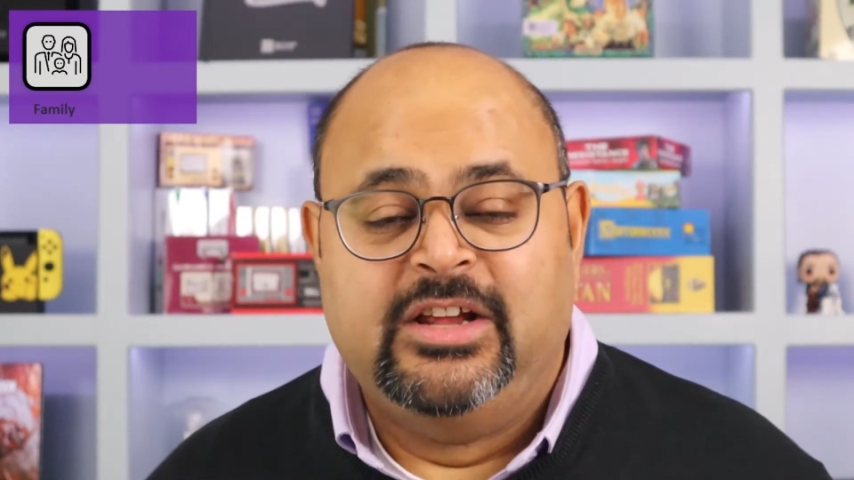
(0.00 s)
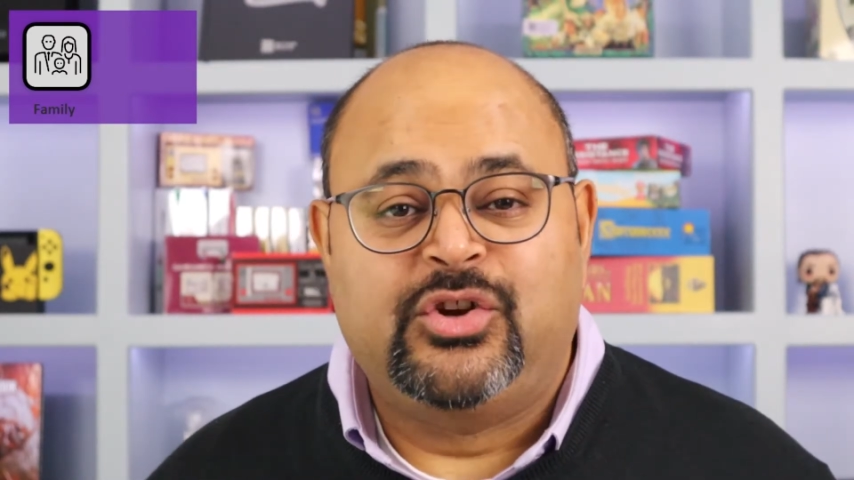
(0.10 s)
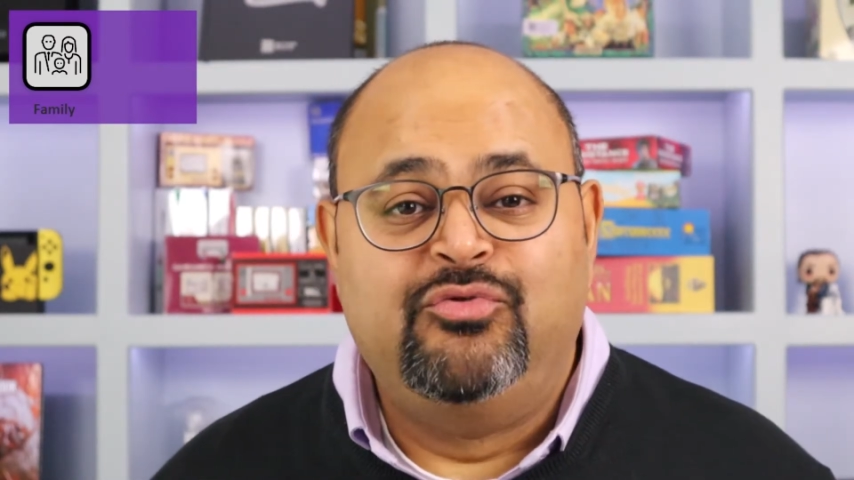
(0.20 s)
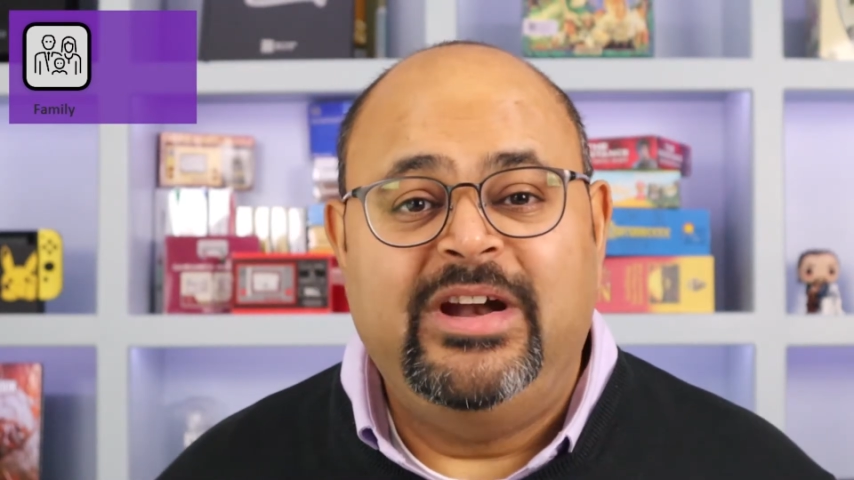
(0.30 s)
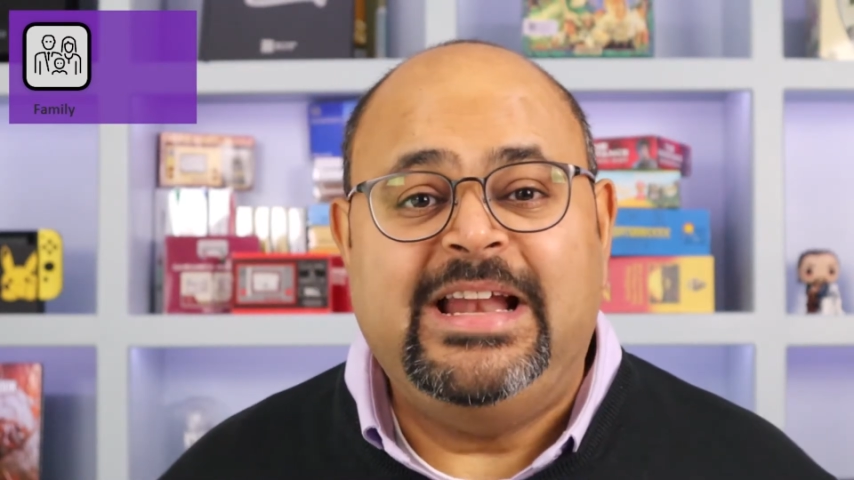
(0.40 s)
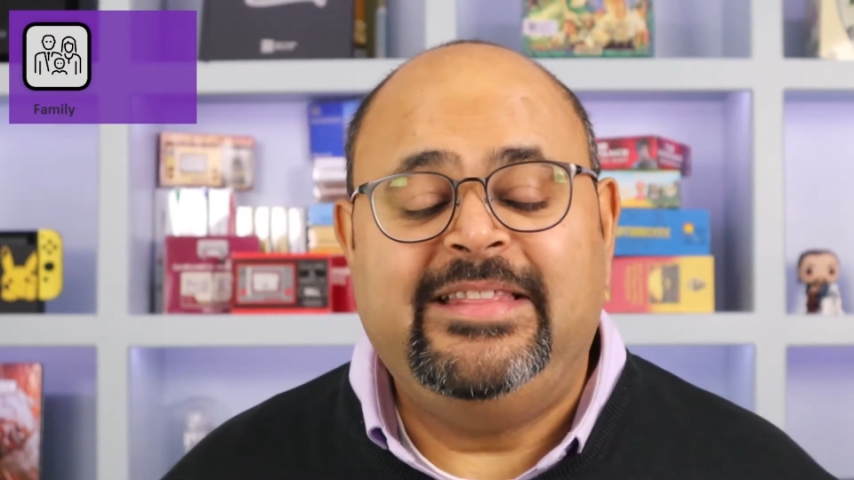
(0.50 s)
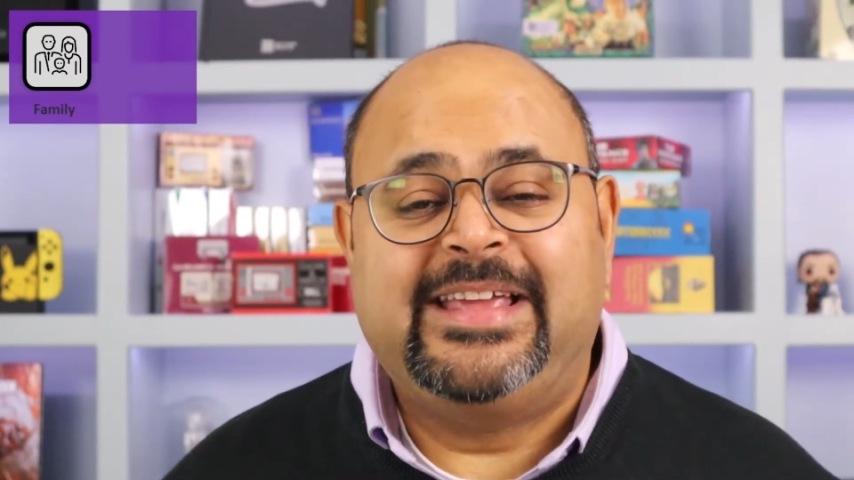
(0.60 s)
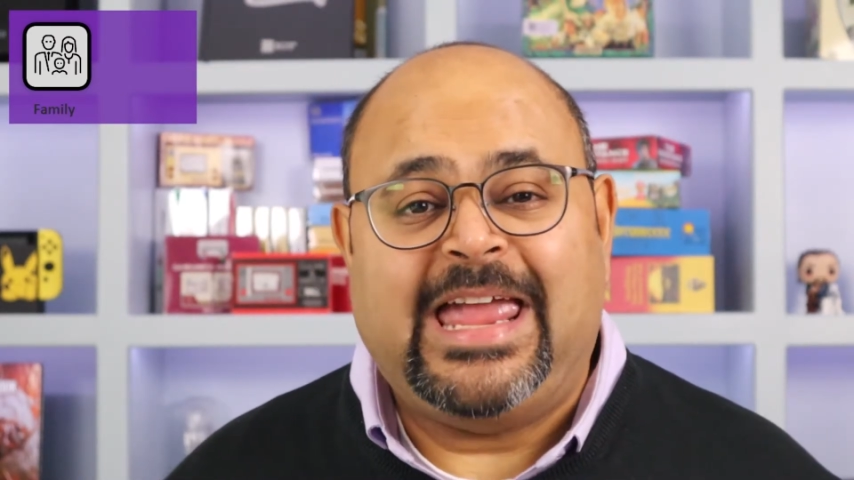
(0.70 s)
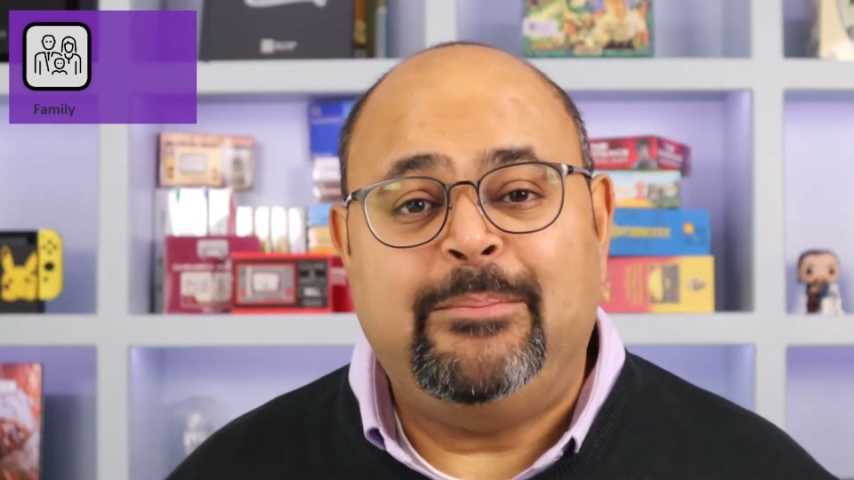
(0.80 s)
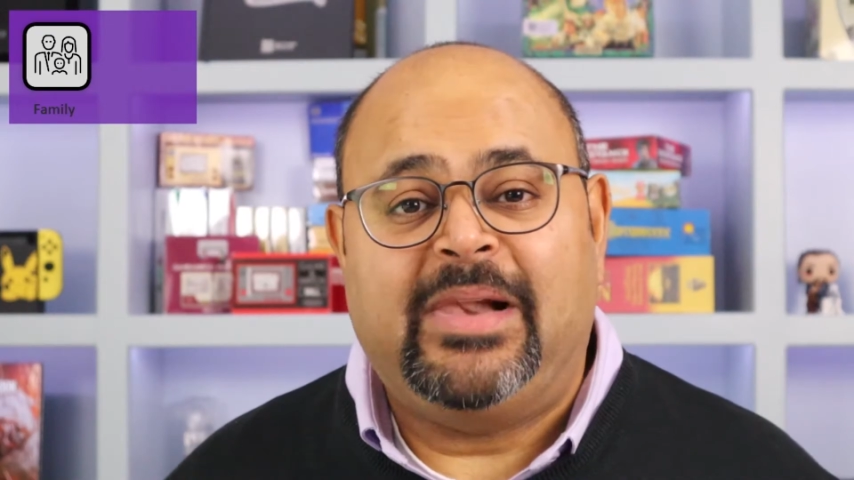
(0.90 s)
so really the
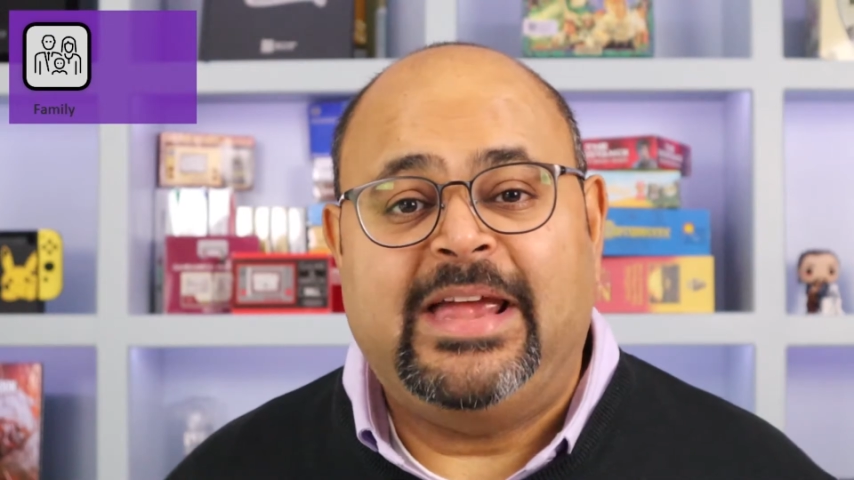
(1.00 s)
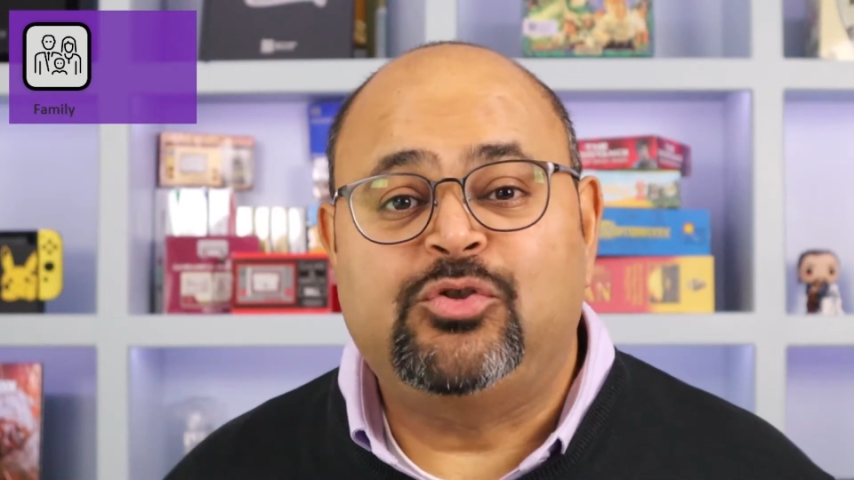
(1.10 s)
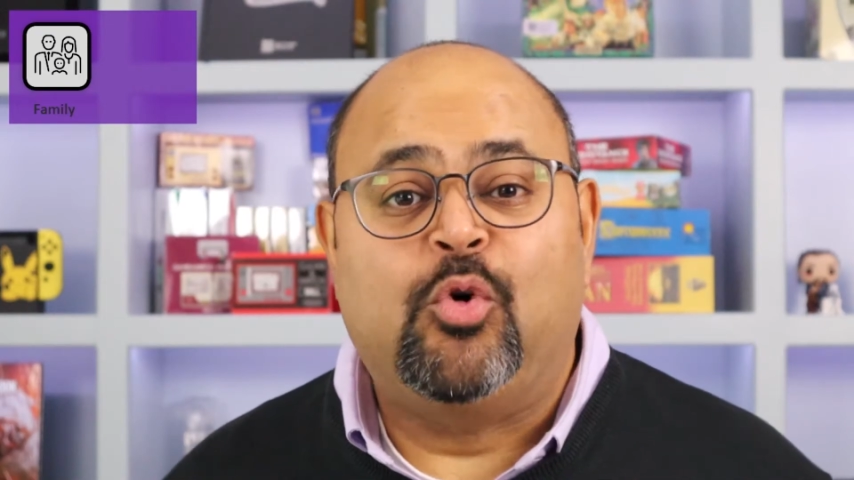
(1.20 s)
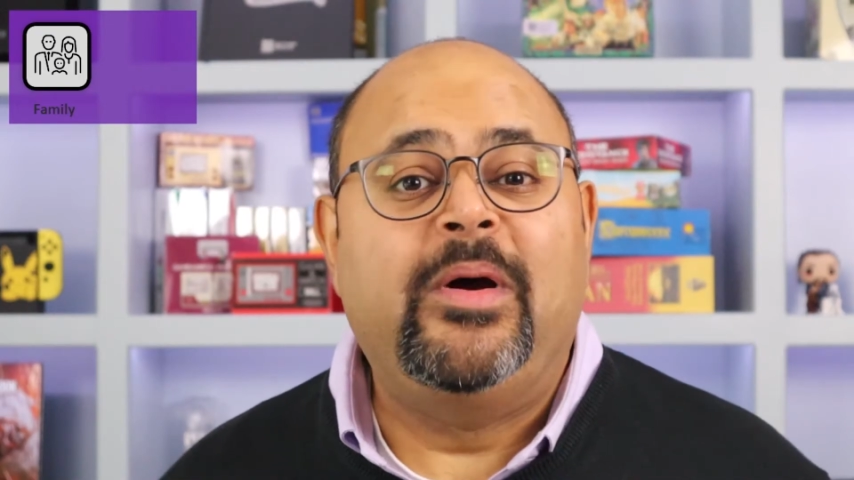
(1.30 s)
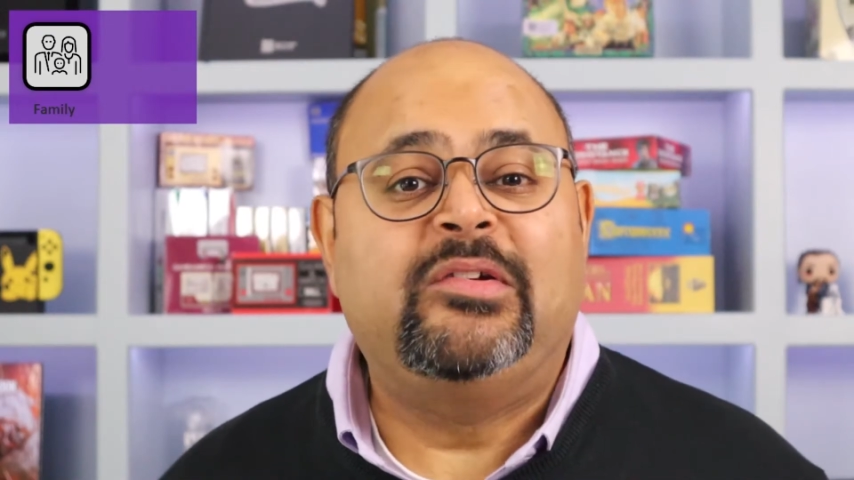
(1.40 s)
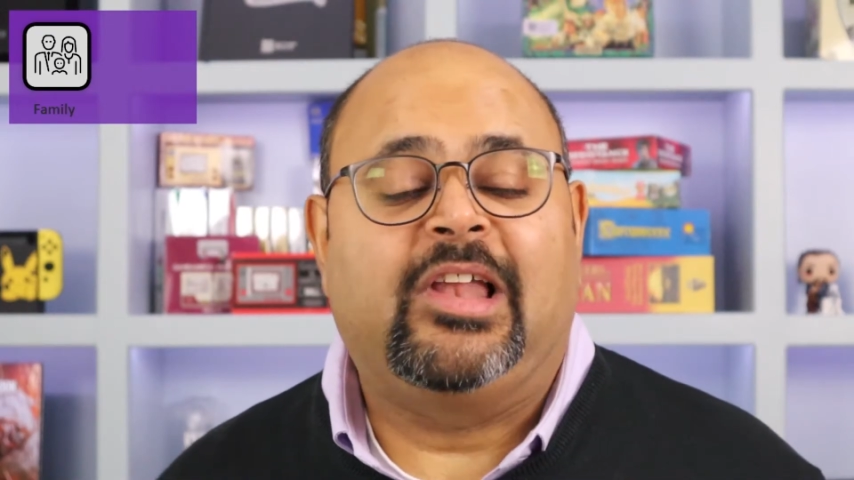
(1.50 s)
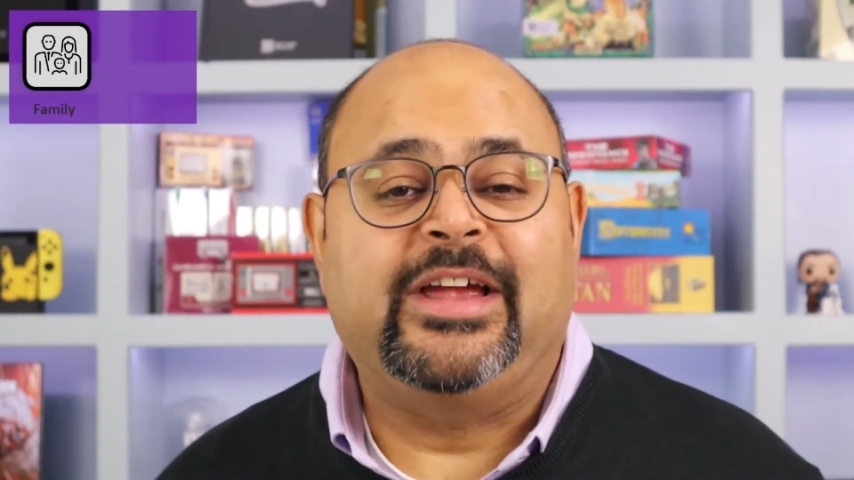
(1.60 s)
game plays almost